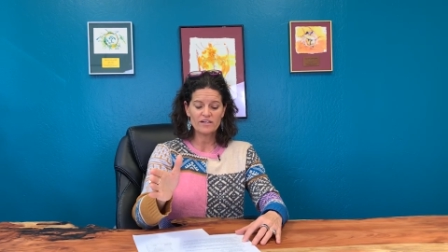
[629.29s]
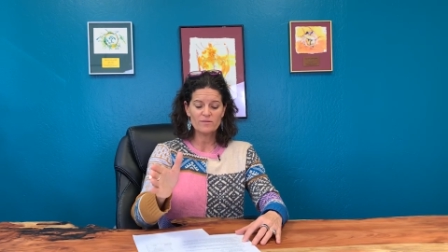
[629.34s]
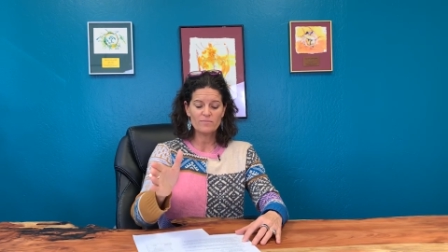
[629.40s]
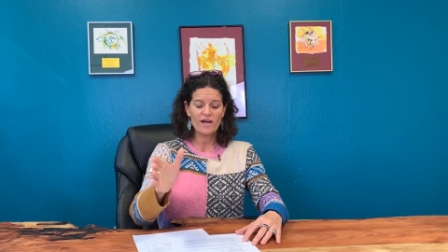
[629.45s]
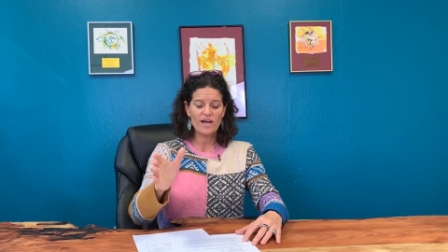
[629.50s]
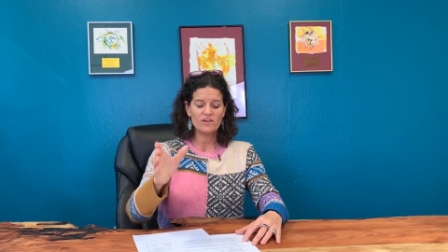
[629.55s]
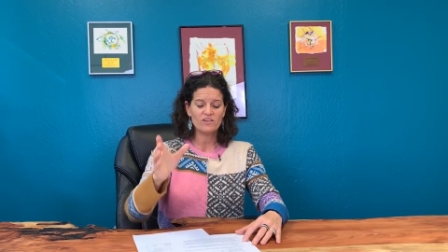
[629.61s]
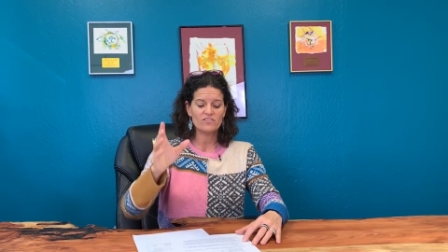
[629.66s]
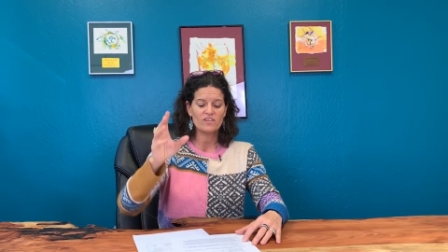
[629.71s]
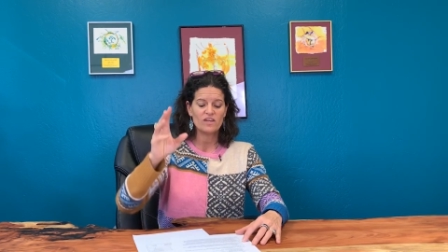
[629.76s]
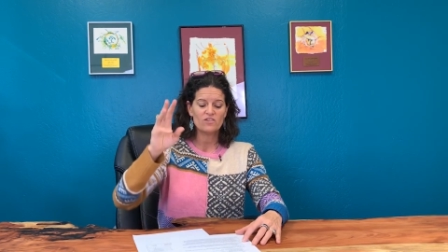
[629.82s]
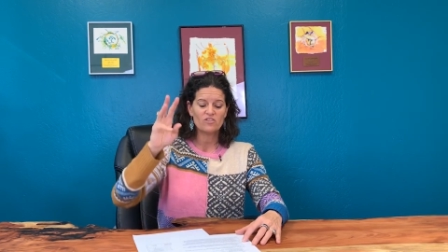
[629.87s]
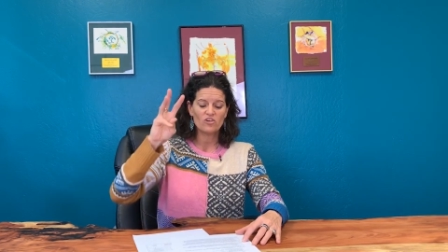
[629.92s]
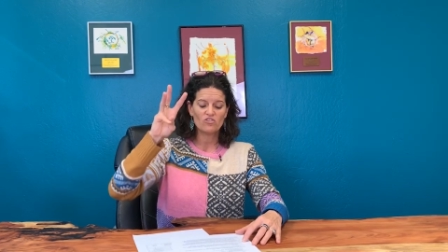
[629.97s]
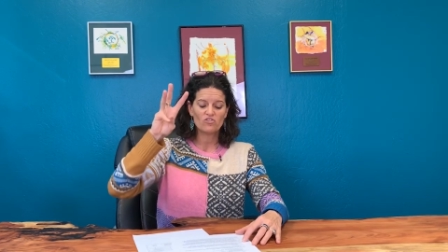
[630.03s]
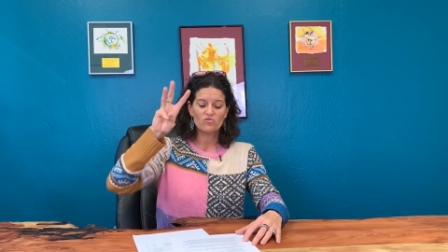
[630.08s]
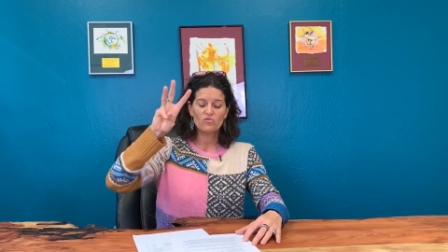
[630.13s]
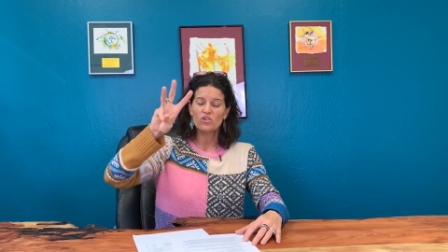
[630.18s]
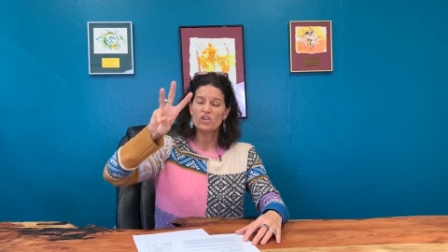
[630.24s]
about is that
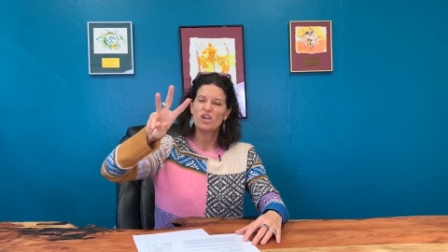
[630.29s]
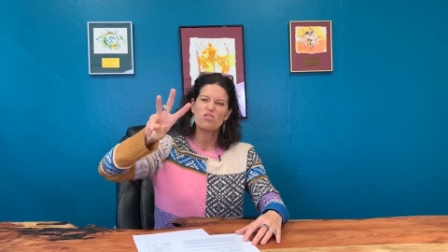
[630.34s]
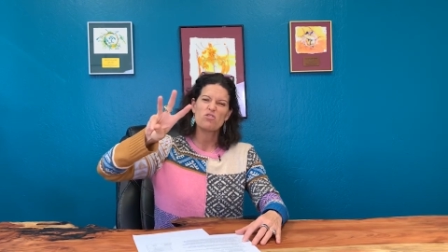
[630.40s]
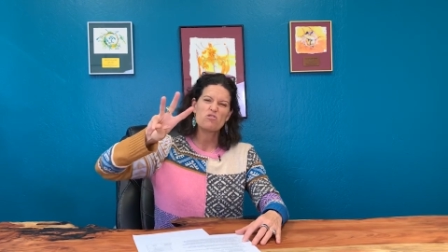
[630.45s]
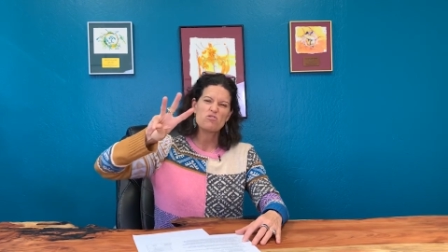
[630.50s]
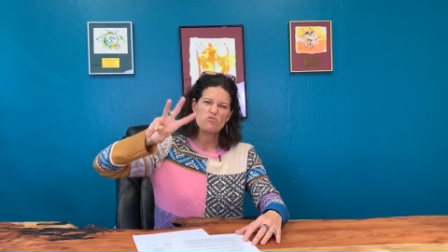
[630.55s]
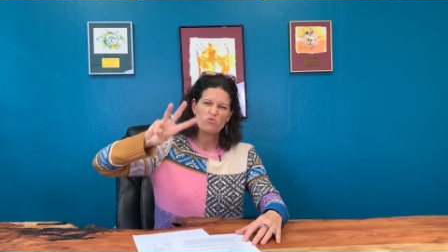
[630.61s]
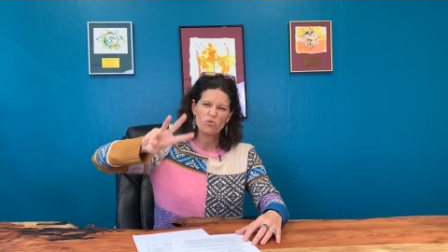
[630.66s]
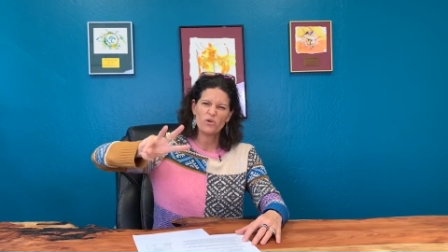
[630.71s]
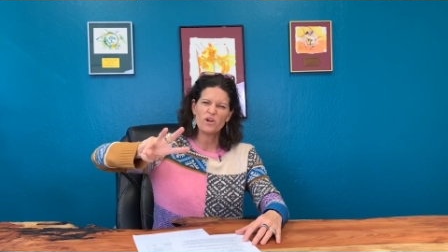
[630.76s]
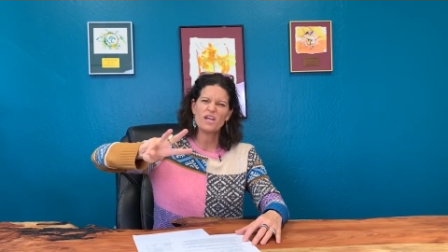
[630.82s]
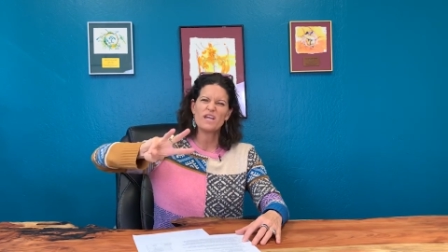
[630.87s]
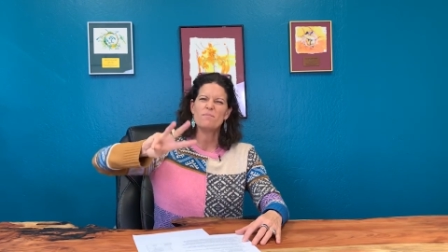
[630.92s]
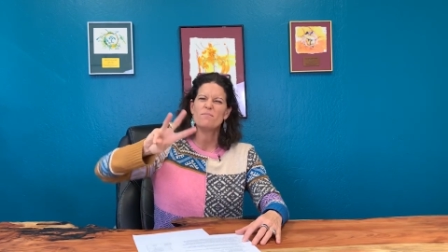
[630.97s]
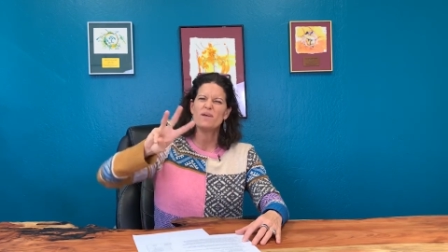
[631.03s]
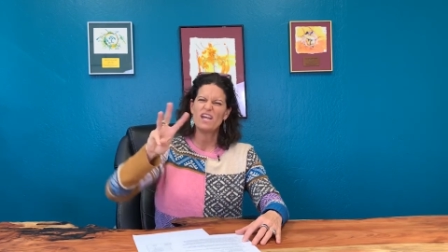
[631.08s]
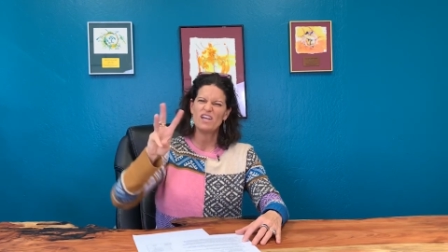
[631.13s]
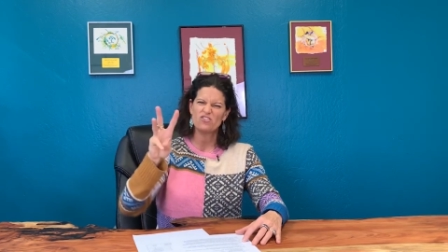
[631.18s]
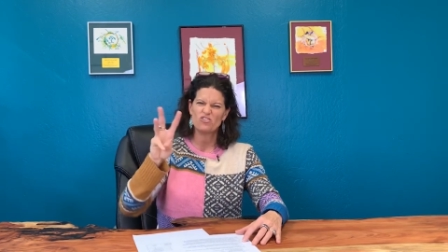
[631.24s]
there's really three
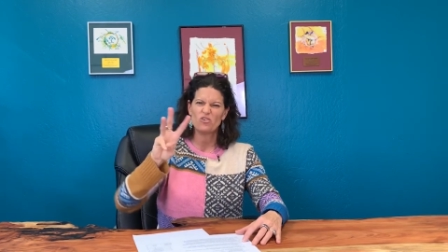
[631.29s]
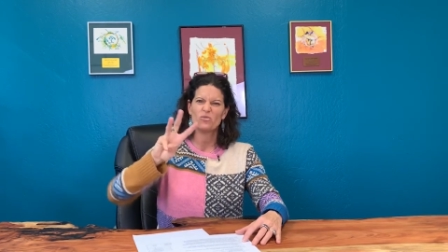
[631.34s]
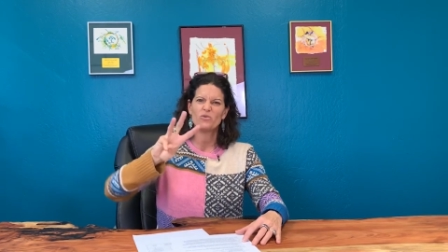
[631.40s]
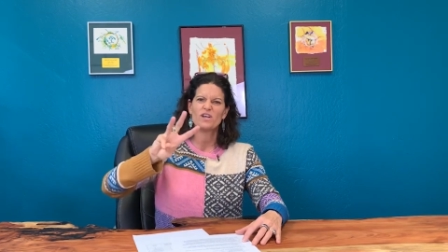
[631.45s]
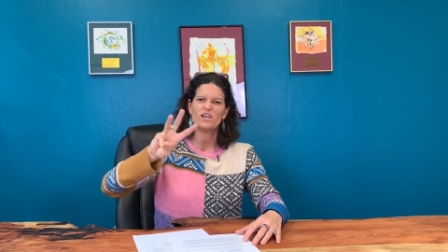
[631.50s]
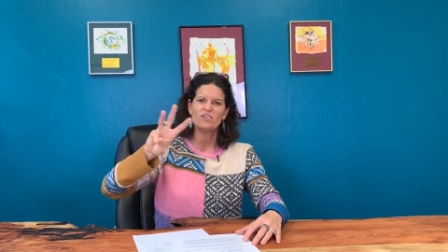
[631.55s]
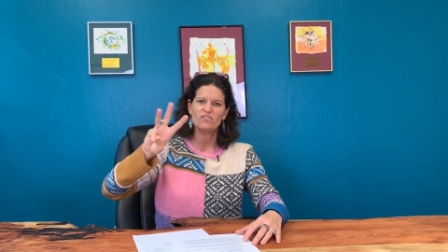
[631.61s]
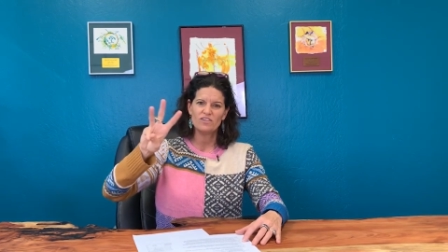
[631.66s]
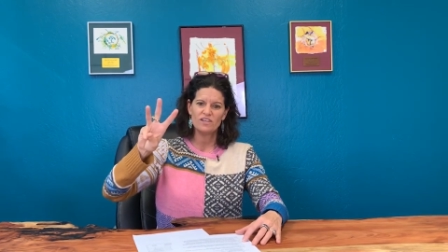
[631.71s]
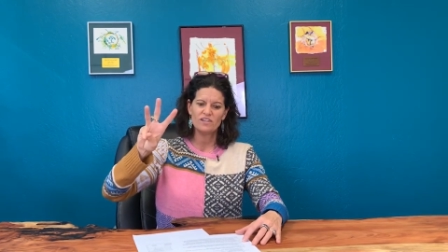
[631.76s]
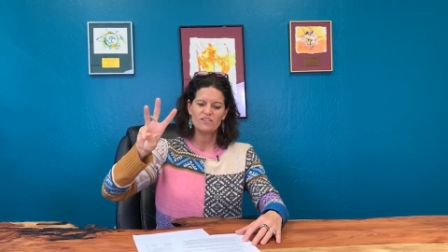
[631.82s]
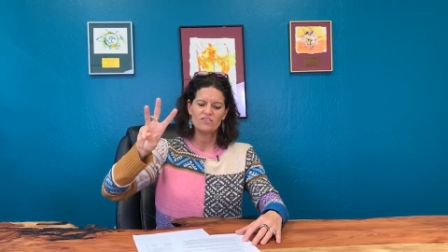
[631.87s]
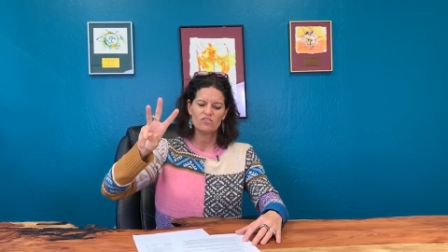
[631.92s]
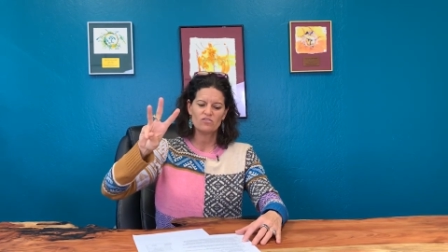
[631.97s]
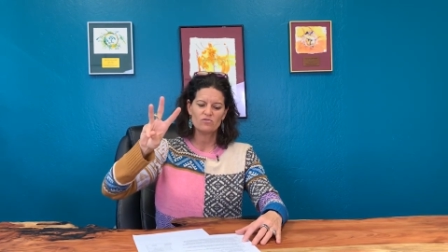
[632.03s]
major reasons,